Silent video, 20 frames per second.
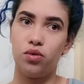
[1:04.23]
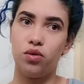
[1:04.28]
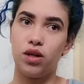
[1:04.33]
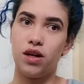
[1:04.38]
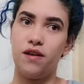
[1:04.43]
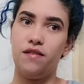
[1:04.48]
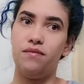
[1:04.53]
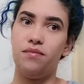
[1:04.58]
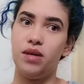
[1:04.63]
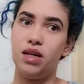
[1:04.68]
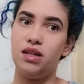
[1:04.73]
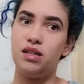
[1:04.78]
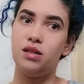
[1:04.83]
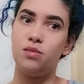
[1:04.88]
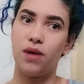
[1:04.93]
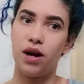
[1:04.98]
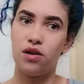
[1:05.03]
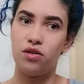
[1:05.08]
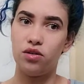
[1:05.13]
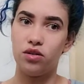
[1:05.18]
will give me
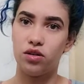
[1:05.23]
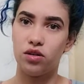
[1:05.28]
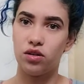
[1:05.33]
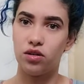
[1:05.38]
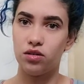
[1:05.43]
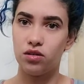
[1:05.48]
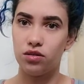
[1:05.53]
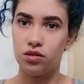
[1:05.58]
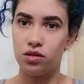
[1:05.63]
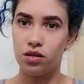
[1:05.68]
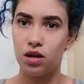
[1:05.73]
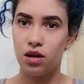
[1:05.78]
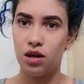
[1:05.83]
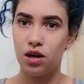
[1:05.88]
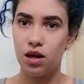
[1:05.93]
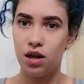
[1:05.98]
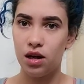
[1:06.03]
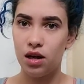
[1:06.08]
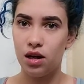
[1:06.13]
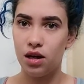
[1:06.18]
spiral curls
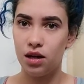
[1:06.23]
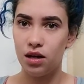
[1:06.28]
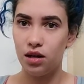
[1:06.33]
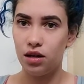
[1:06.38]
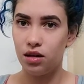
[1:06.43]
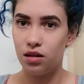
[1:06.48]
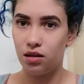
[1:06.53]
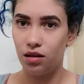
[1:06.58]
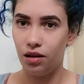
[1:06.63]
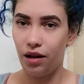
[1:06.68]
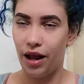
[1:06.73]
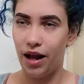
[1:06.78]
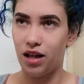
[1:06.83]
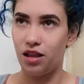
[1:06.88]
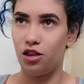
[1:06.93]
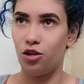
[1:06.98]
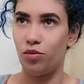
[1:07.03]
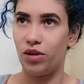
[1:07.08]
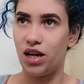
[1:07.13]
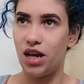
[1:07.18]

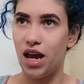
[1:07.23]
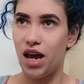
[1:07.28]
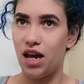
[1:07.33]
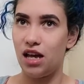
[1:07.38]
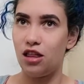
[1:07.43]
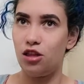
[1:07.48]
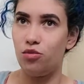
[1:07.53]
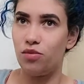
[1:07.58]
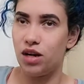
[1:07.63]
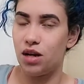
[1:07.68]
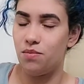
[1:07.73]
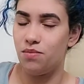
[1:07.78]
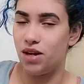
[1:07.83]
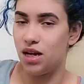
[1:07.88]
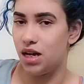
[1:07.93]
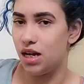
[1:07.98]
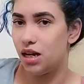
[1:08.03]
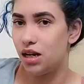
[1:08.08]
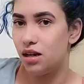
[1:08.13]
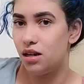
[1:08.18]
like 3A,
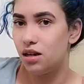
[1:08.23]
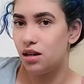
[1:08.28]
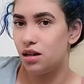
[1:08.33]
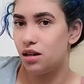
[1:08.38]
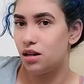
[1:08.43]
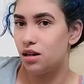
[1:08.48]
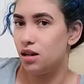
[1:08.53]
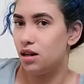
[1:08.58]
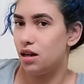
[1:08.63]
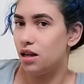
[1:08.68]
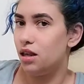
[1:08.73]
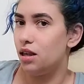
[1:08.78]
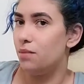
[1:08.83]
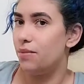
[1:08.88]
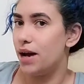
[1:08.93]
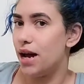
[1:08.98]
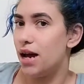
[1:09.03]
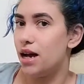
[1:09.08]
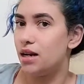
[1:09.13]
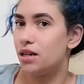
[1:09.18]
3B in the
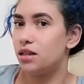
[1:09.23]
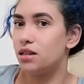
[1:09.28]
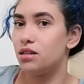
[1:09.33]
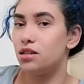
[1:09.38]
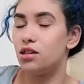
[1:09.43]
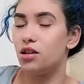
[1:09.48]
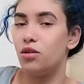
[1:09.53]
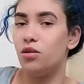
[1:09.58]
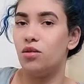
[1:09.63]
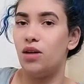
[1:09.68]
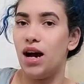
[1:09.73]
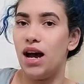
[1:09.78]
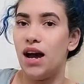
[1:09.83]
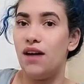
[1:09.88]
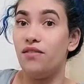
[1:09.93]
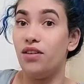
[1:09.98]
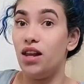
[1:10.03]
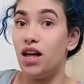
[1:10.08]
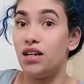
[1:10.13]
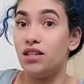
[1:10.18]
back. So I
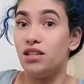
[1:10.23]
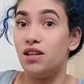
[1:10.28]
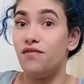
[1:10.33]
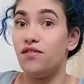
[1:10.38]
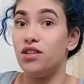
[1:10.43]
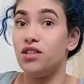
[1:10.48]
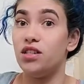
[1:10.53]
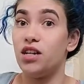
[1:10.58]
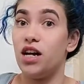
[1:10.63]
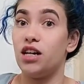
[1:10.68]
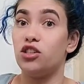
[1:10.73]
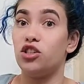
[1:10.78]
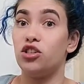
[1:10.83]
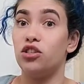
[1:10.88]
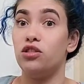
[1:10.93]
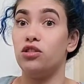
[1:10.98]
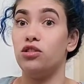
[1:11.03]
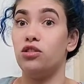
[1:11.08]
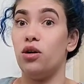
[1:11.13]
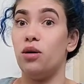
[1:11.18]
have a lot of different
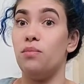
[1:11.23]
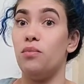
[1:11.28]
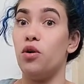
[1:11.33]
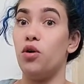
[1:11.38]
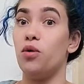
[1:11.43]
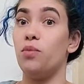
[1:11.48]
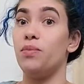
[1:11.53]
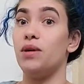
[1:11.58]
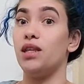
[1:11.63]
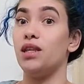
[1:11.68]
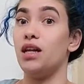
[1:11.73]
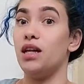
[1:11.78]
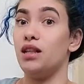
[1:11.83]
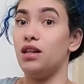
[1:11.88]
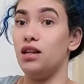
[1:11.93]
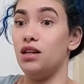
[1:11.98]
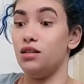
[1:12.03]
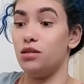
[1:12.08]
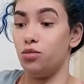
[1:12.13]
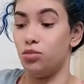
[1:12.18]
textures, so I'm hoping
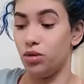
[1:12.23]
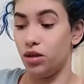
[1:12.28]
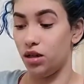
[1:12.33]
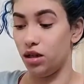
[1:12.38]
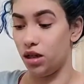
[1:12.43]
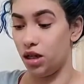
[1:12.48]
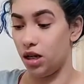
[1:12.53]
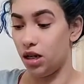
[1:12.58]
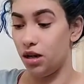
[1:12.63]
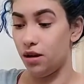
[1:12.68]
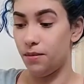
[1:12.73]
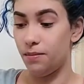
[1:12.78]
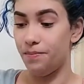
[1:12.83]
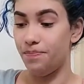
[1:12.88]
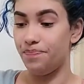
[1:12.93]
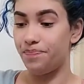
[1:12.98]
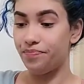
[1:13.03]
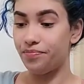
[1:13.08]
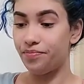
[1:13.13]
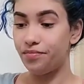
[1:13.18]
that this really
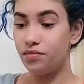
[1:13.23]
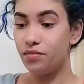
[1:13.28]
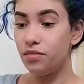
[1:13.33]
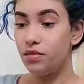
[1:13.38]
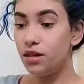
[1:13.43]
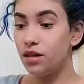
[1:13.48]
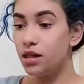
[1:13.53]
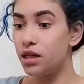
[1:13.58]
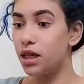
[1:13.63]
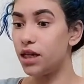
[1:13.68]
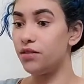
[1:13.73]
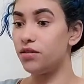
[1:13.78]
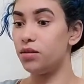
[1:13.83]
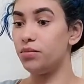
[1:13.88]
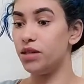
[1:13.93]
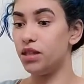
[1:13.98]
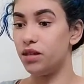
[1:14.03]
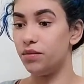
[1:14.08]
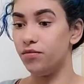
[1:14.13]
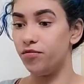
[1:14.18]
gives
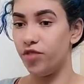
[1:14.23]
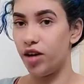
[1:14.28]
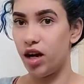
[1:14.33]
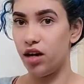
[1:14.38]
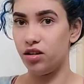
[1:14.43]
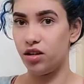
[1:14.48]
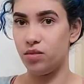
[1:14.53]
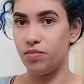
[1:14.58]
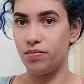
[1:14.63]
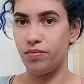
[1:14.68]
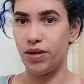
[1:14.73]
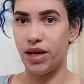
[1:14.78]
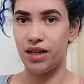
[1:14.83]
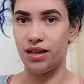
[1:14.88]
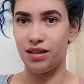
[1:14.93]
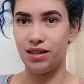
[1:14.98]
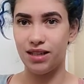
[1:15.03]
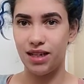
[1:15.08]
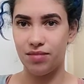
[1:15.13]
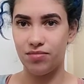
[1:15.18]
me some volume, but
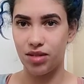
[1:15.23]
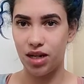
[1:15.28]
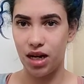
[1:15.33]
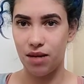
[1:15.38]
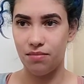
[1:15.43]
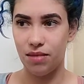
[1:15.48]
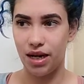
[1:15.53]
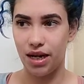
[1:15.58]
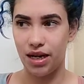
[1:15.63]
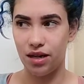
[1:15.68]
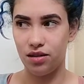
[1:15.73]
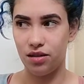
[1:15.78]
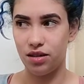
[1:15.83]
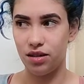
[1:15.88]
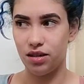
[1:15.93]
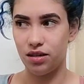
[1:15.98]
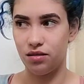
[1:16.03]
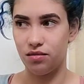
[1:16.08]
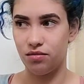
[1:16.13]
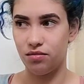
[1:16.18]
at the same time my hair
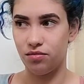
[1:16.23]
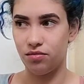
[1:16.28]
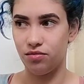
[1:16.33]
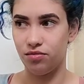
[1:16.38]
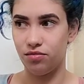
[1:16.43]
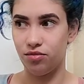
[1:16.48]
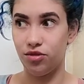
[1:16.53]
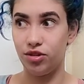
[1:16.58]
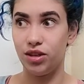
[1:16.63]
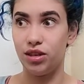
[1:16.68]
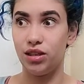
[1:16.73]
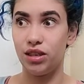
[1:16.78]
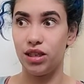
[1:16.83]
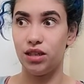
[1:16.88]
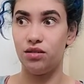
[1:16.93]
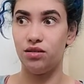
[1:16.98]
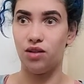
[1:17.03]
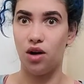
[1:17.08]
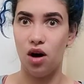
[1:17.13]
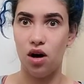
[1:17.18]
isn't
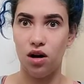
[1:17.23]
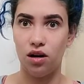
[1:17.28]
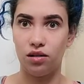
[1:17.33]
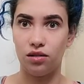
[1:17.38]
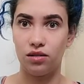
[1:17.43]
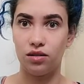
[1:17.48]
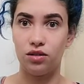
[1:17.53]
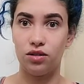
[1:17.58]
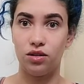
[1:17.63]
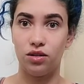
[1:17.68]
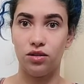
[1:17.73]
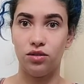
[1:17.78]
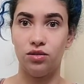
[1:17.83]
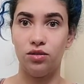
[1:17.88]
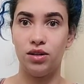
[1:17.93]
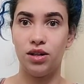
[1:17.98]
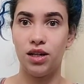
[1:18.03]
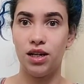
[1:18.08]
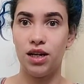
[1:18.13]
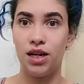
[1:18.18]
really long,
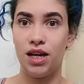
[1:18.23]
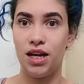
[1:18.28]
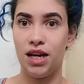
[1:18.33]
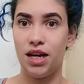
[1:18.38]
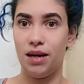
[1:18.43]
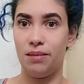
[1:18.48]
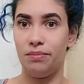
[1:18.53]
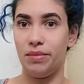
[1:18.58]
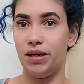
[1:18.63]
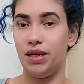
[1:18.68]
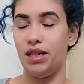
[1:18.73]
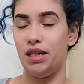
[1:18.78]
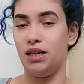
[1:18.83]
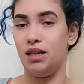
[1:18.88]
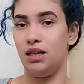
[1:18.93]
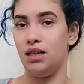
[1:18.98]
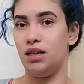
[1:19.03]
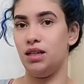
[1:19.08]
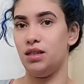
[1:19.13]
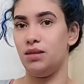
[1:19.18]
so
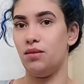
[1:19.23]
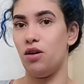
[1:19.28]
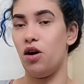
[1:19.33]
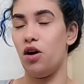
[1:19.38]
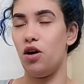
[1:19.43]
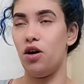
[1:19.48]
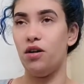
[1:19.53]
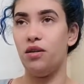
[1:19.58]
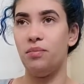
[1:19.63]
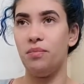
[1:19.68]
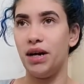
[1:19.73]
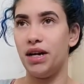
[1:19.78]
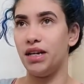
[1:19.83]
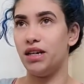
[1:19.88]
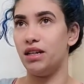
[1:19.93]
is all